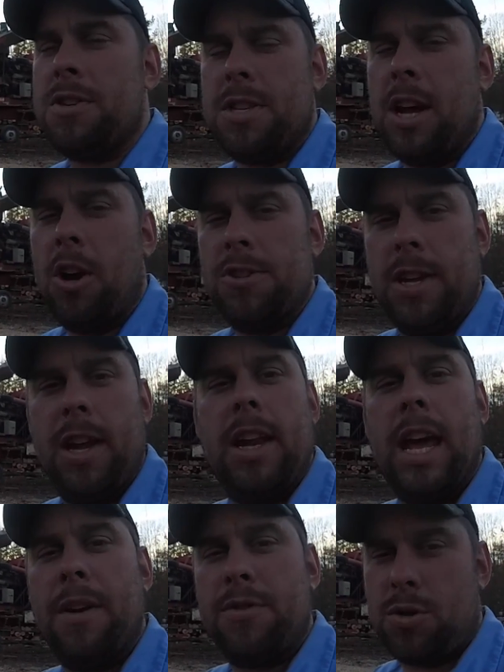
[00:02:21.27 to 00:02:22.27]
the stairs. They
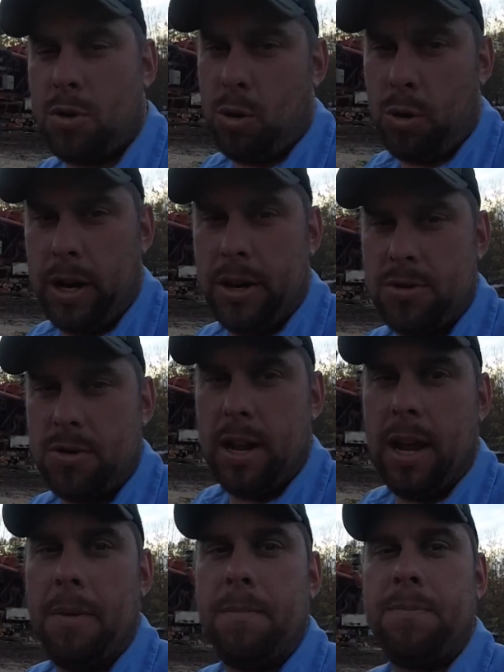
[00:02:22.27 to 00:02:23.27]
didn't have school
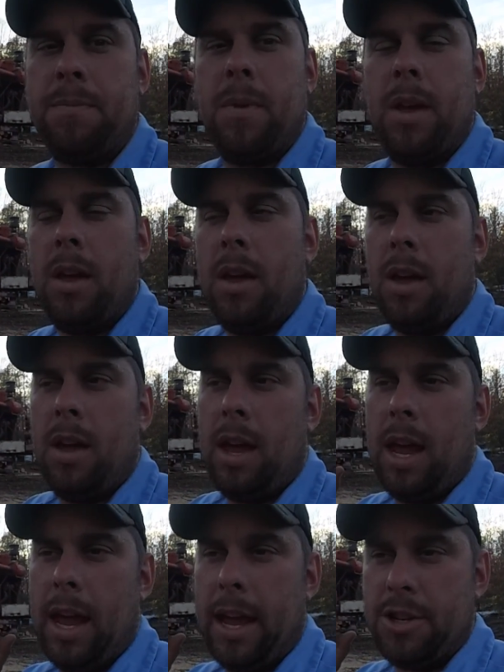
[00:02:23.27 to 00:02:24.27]
yesterday.
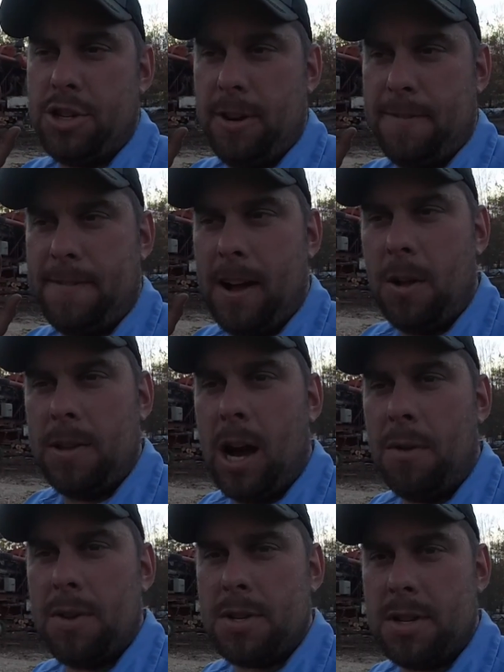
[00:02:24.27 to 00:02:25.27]
And she fell
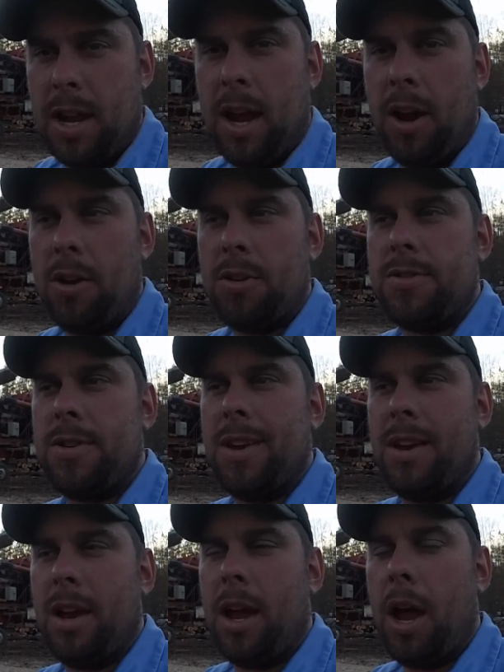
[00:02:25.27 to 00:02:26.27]
down the stairs
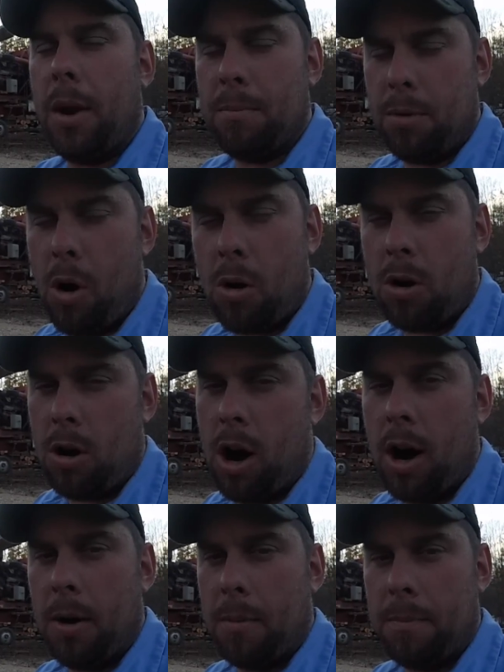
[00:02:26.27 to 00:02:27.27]
and broke her
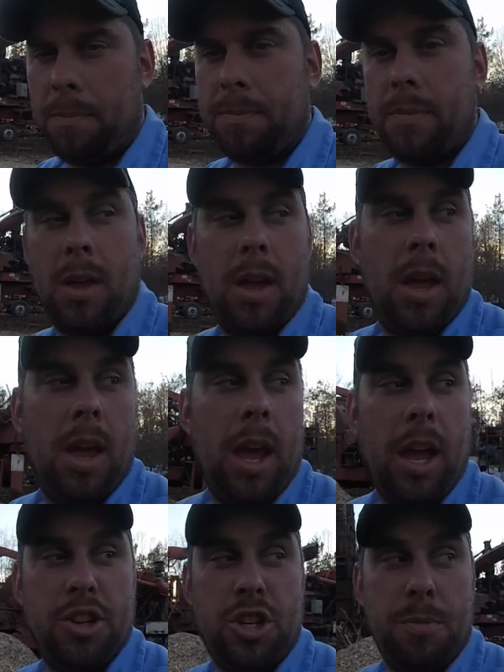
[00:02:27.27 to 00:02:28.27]
arm.
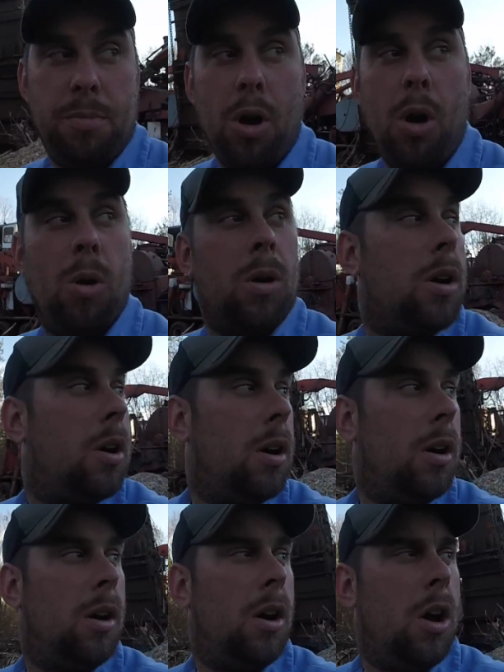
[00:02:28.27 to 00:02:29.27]
And she broke
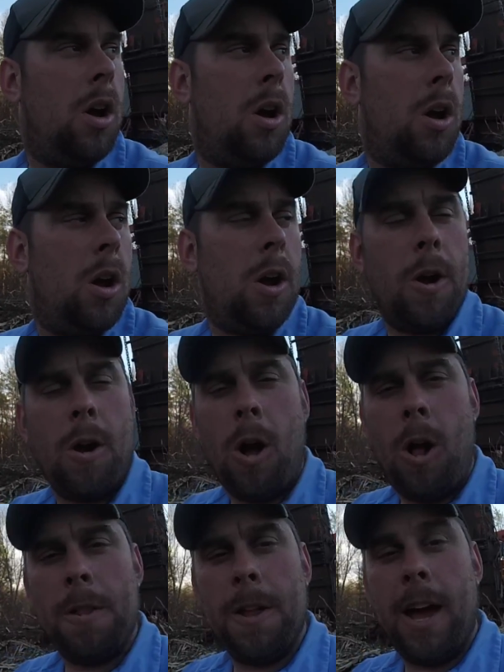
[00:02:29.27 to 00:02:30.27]
her
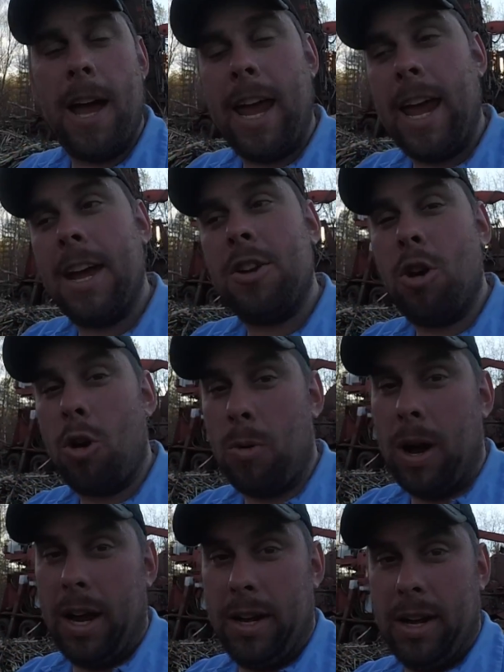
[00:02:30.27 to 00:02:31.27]
ulna and her
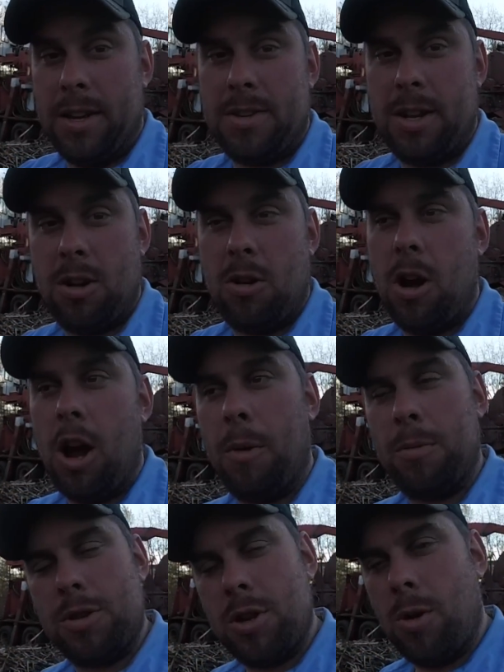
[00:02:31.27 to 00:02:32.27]
radius in her
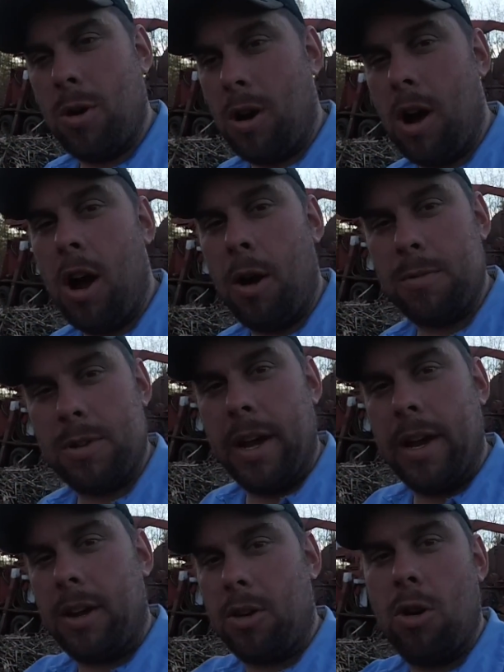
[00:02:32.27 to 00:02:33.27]
arm, so her arm's
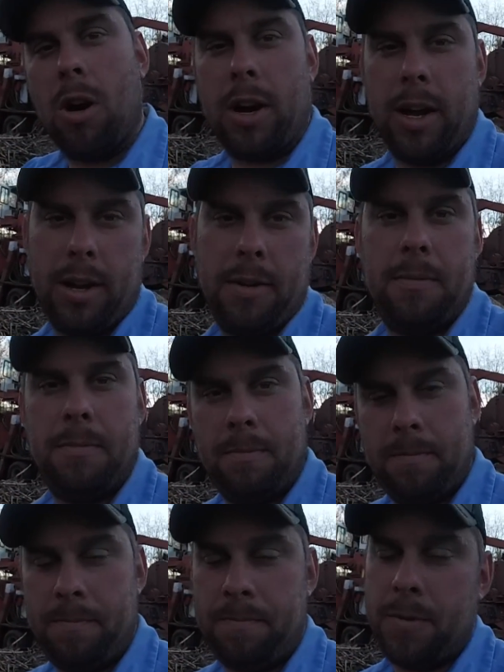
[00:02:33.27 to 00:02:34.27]
like crooked.
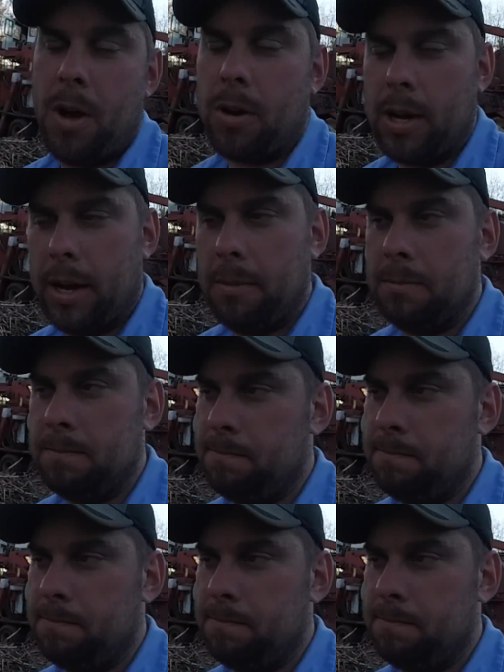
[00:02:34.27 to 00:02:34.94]
Okay.